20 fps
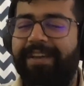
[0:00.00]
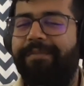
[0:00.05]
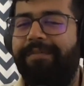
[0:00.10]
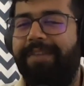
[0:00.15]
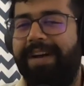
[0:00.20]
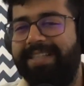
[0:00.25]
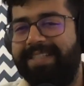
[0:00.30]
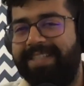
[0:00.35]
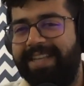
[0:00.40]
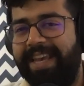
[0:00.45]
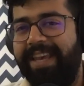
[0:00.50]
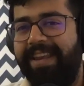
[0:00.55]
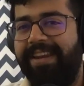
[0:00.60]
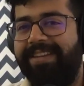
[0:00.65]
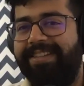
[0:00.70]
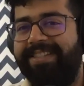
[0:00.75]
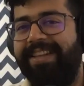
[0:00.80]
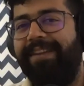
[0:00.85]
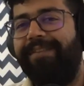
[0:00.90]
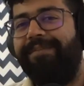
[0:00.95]
FastAI in
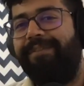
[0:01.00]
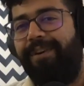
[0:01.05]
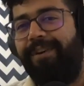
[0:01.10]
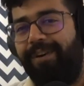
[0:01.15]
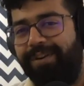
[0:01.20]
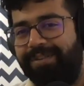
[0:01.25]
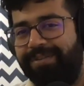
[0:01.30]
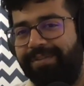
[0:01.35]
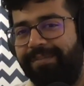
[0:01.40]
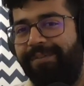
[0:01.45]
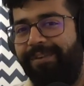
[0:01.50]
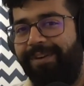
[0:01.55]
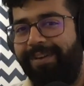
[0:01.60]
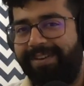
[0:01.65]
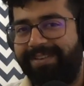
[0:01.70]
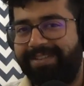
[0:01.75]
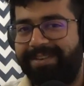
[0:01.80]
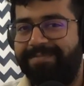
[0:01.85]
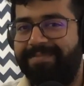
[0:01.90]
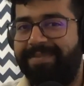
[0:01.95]
itself also
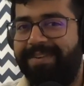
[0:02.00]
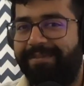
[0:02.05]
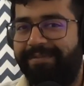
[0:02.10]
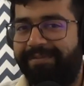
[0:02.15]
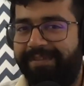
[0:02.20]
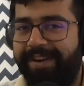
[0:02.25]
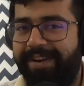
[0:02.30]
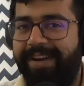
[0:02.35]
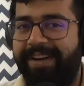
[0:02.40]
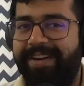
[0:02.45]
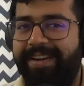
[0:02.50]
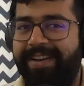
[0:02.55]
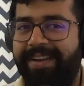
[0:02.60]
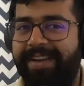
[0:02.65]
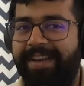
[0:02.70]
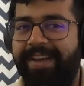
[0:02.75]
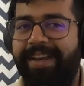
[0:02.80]
follows some different